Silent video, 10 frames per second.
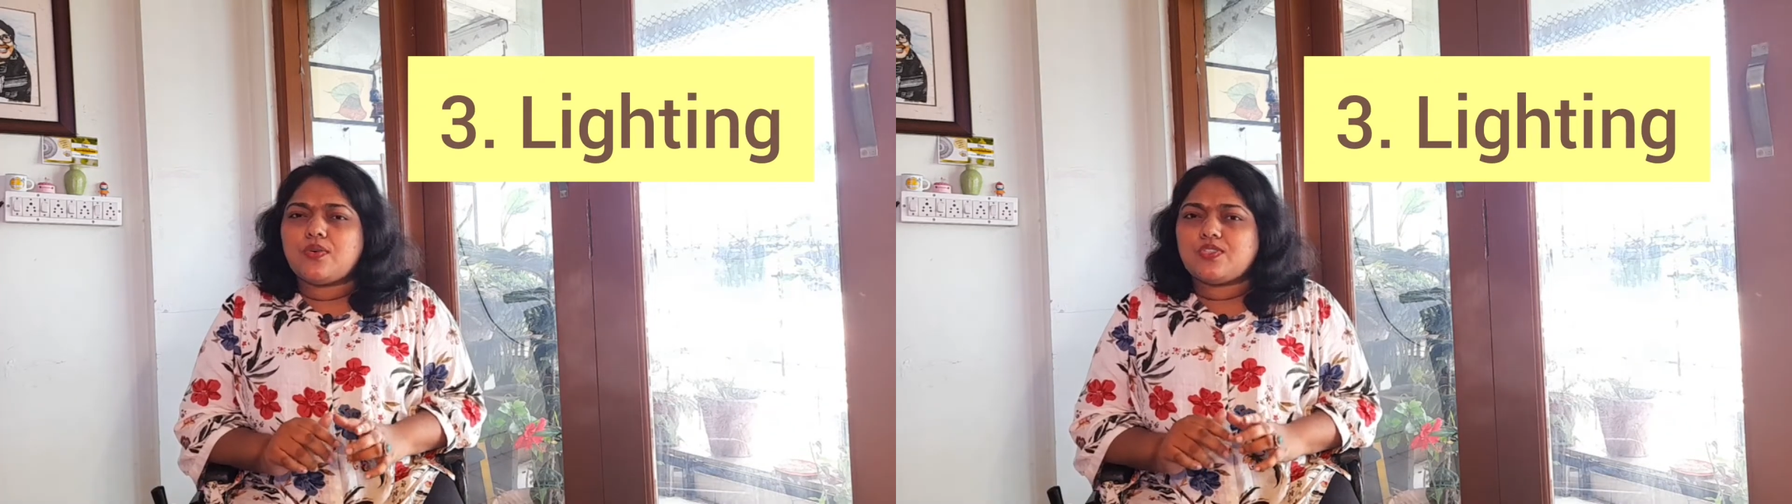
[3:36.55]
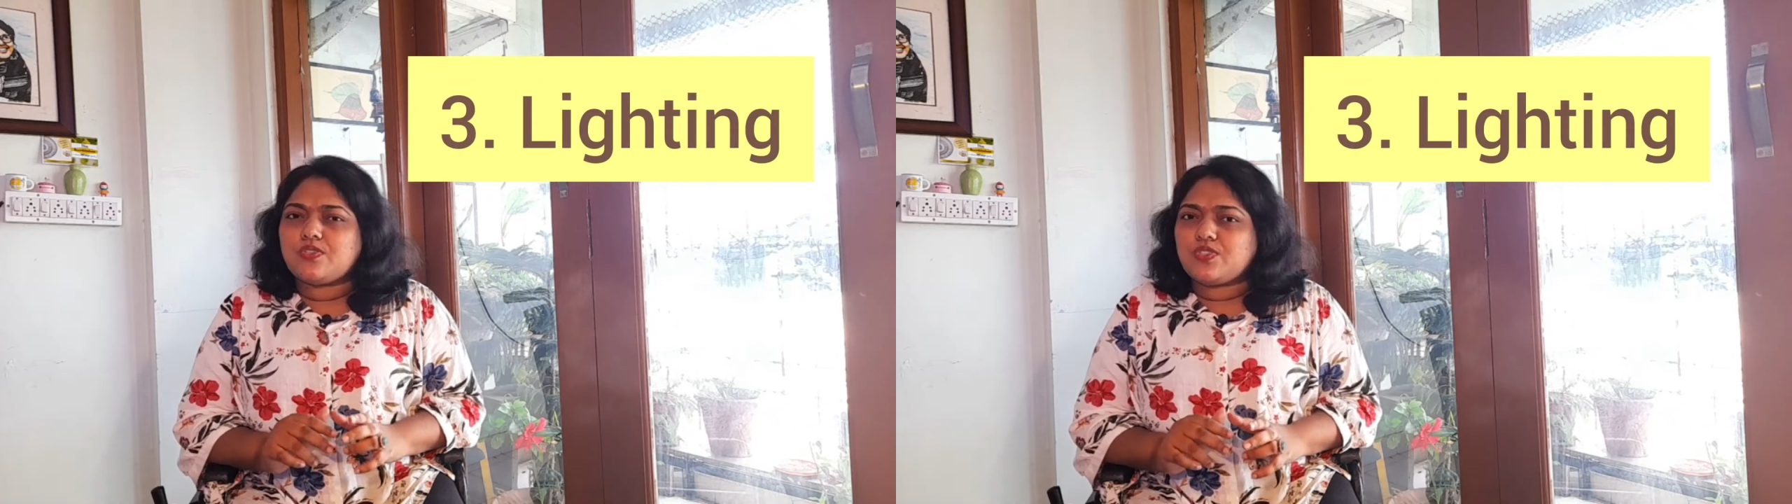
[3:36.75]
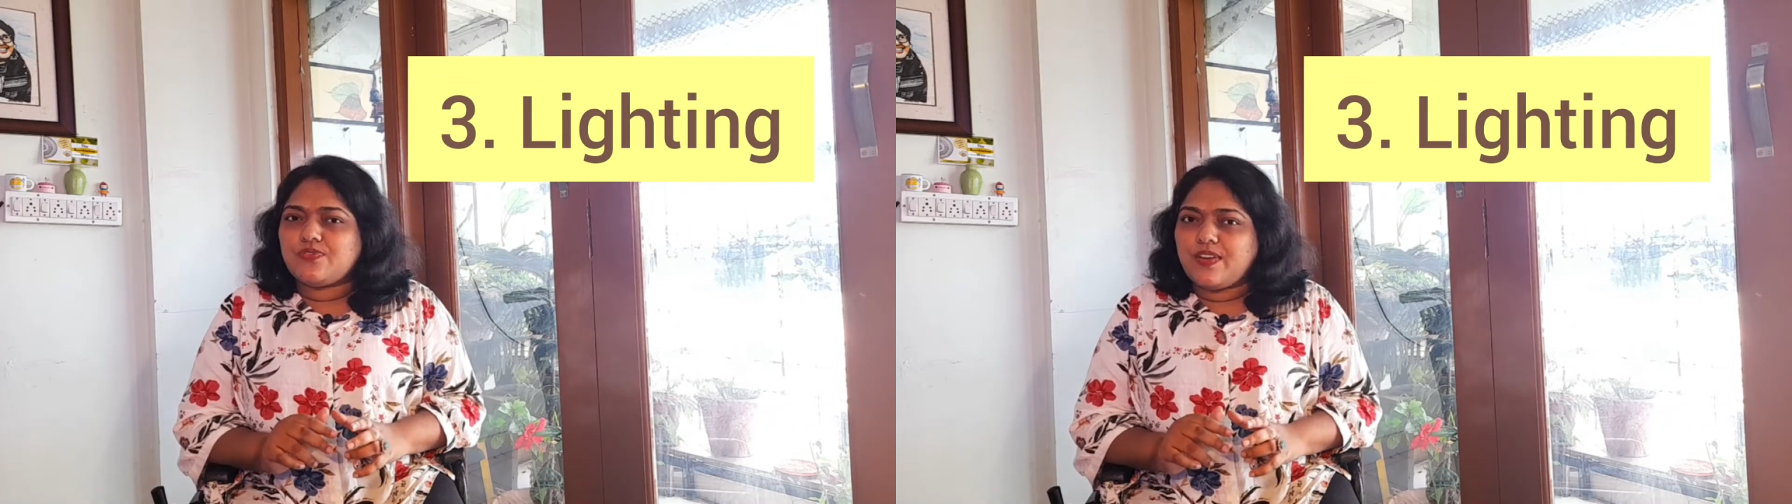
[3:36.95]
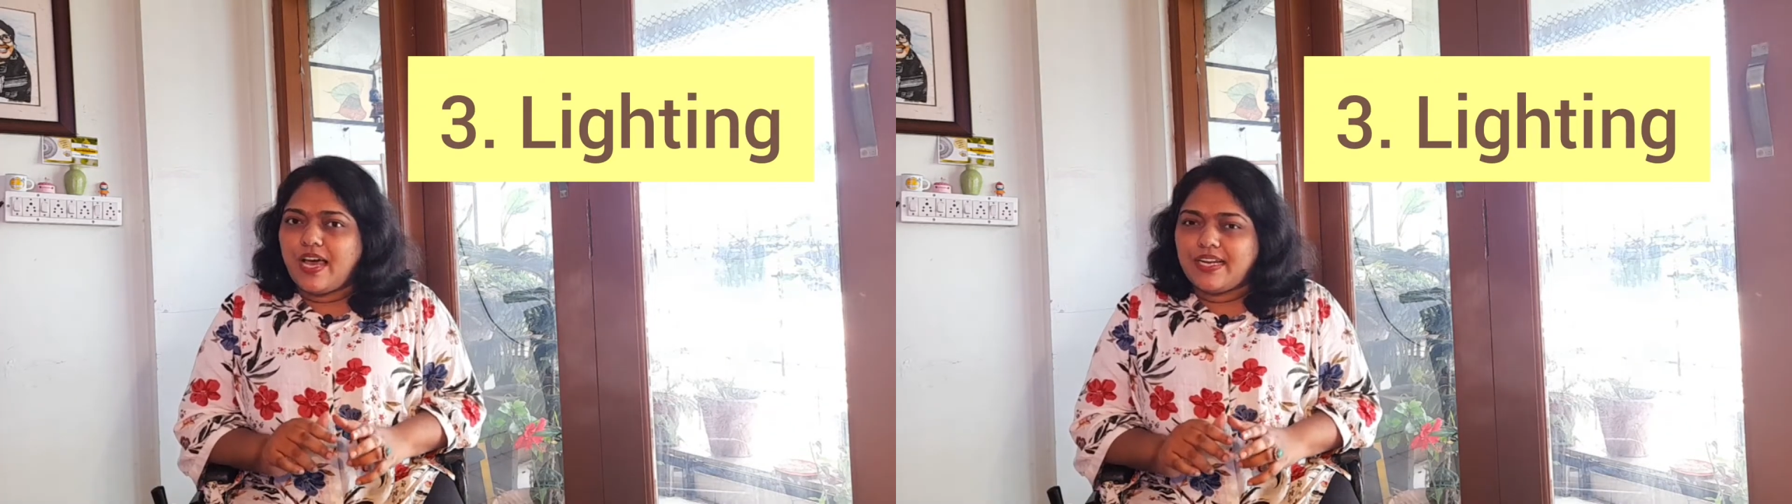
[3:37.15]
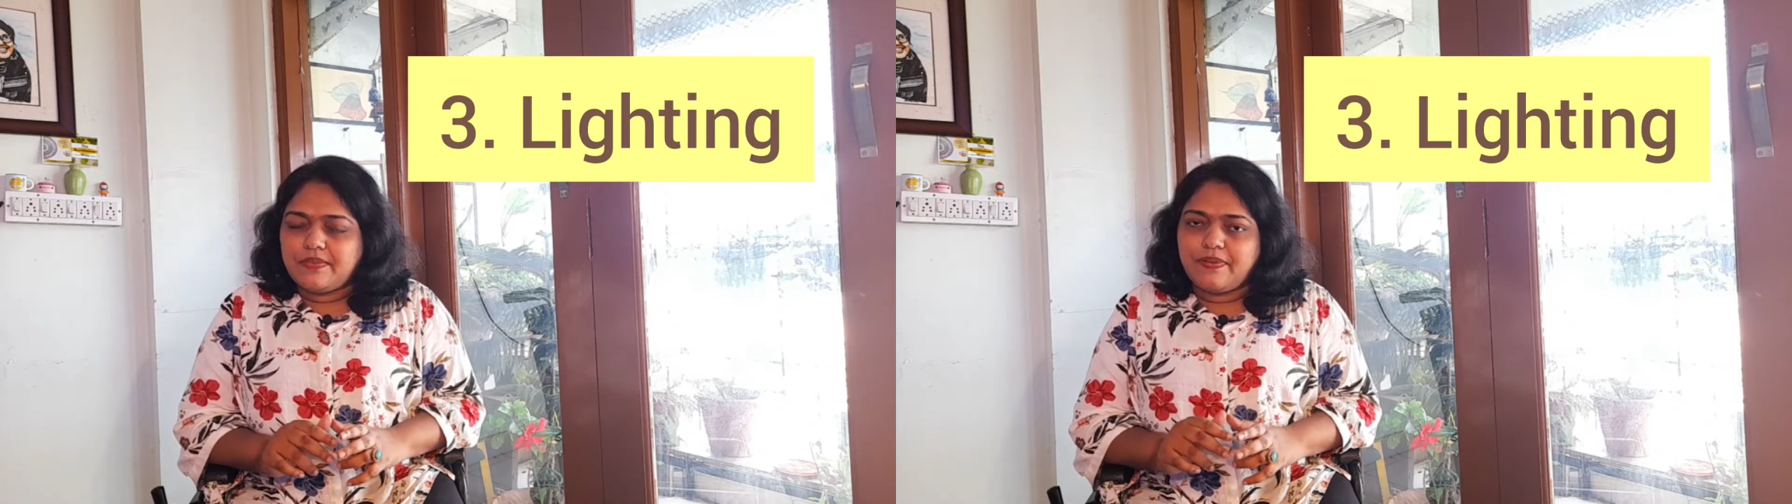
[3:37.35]
source of
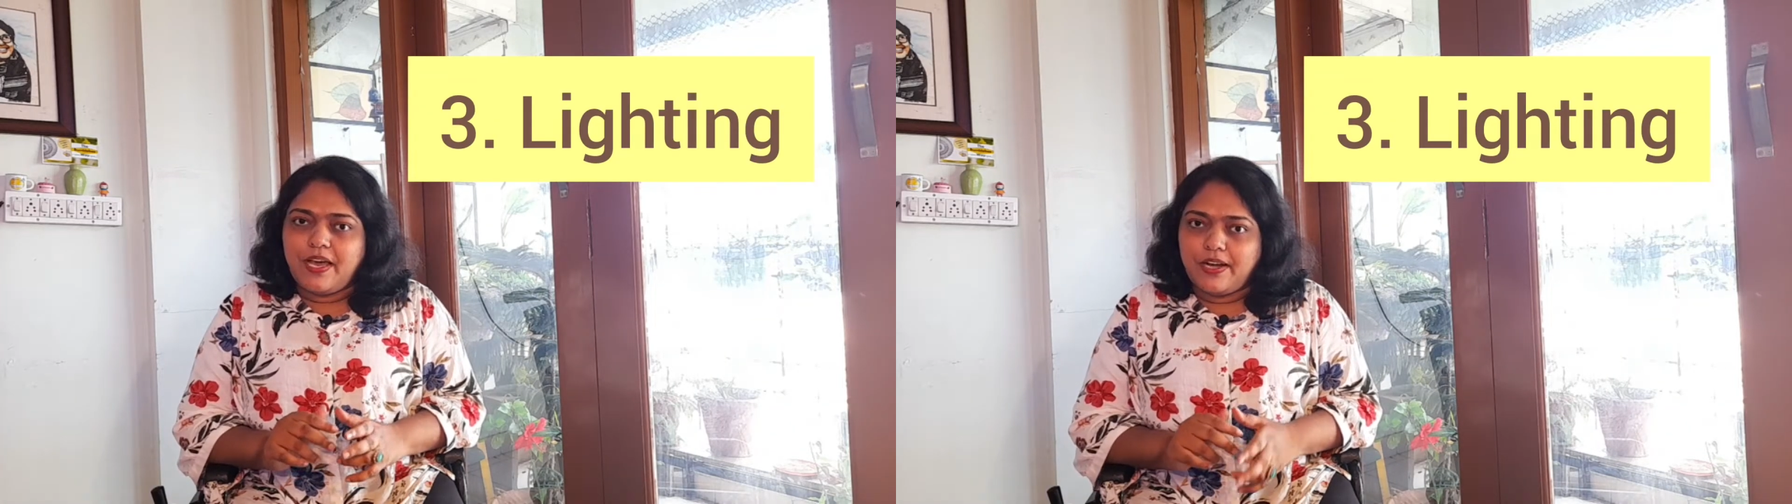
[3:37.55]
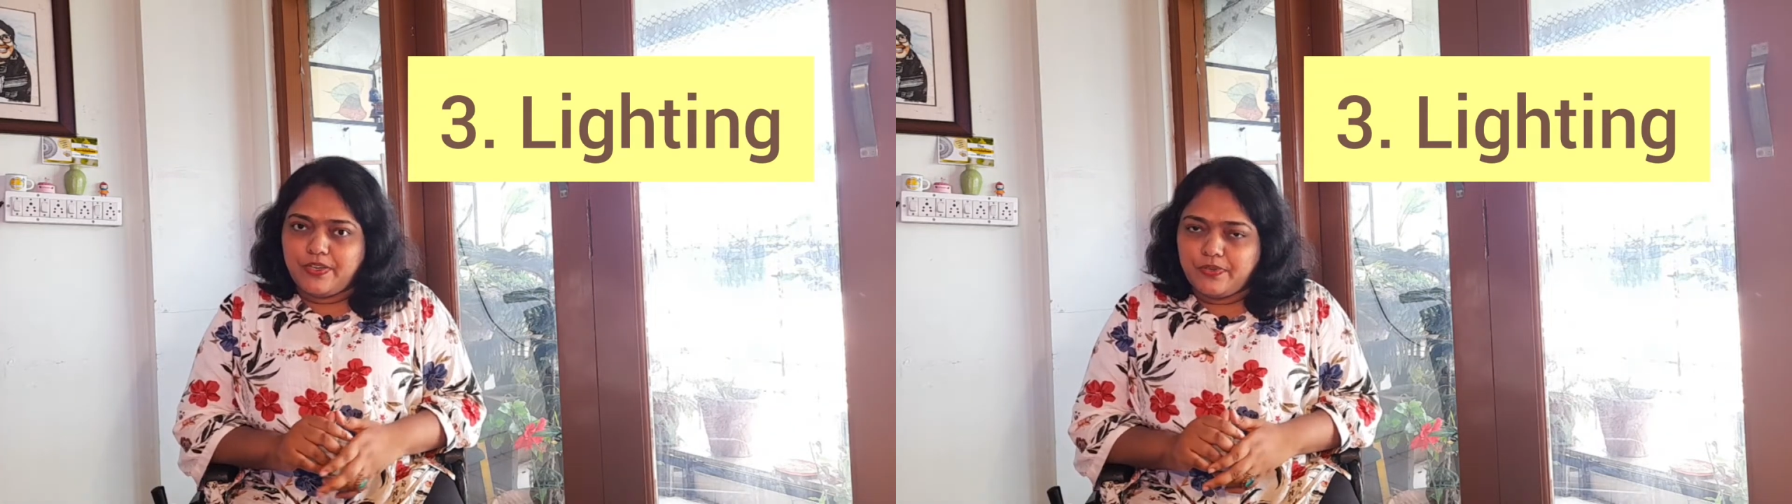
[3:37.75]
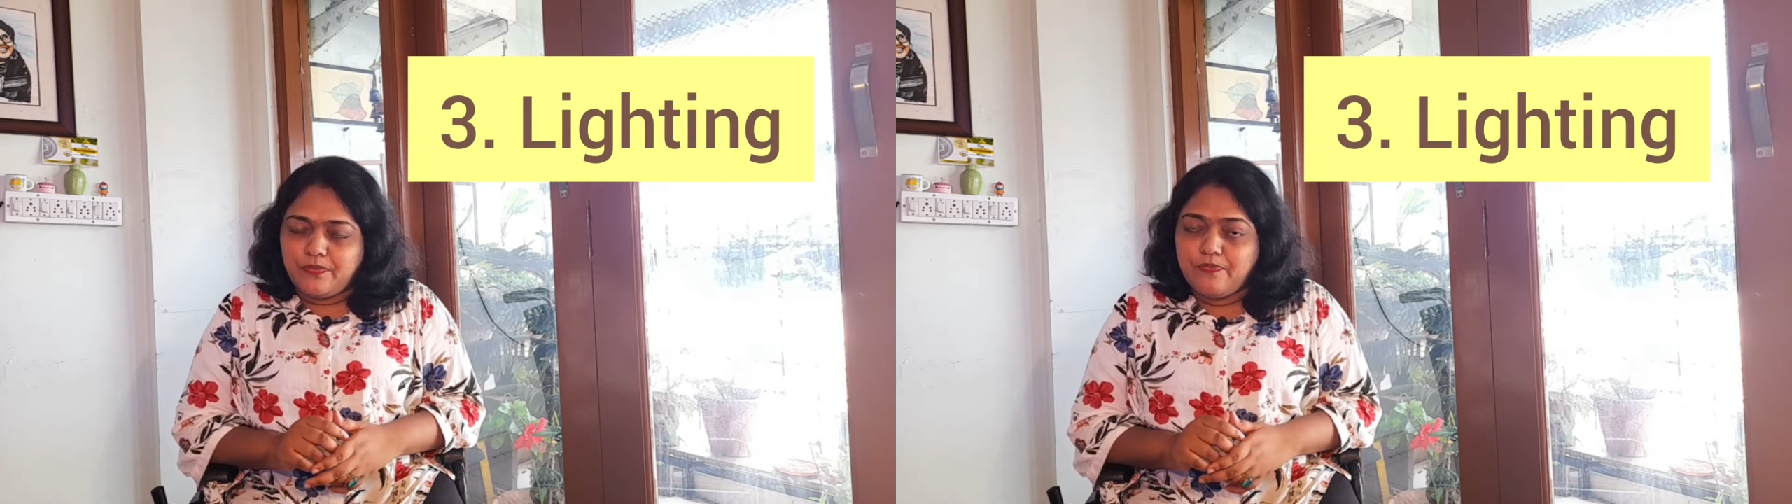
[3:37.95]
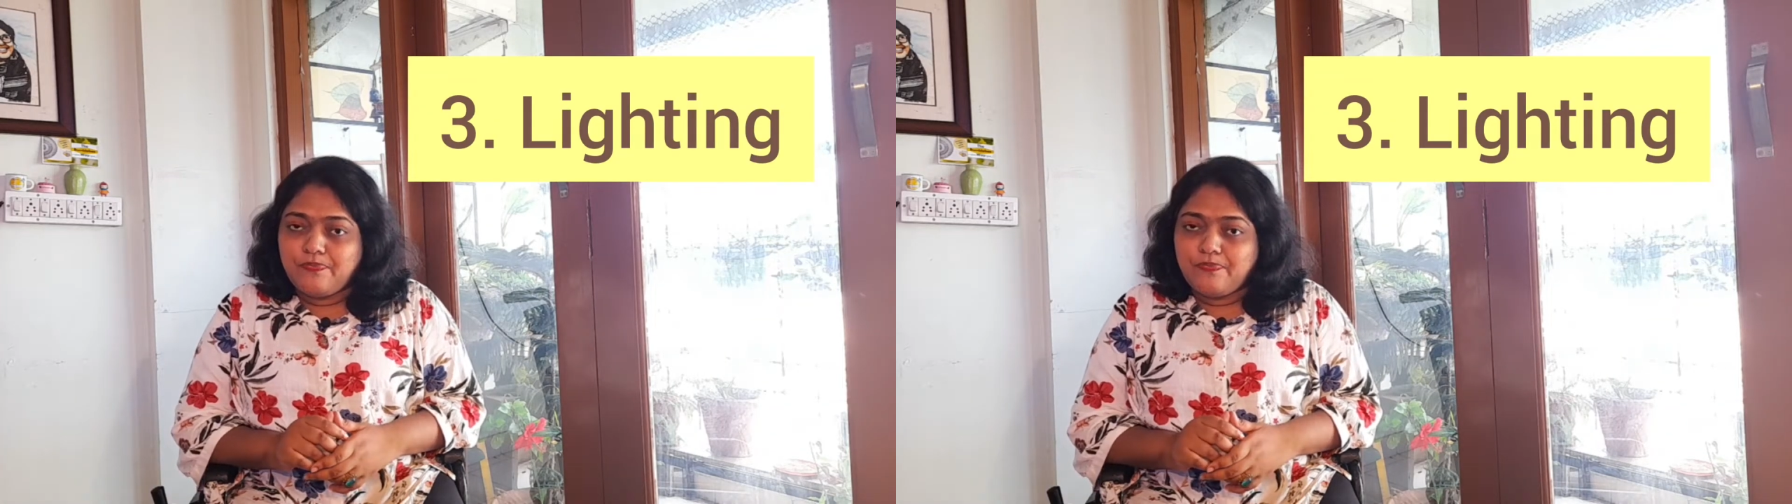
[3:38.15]
light behind you,